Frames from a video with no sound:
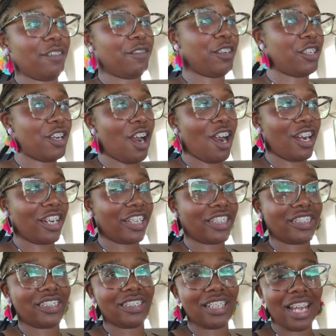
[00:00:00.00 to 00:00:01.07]
Yeah, it's dark. So
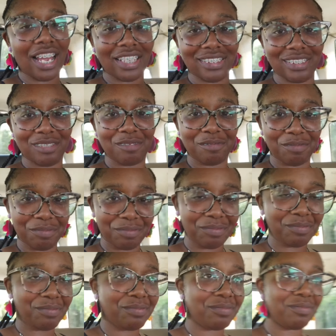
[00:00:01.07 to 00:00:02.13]
I'm like, it
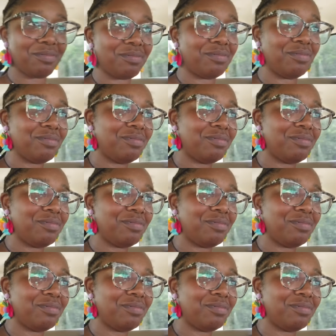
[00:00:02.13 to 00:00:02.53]
has to make you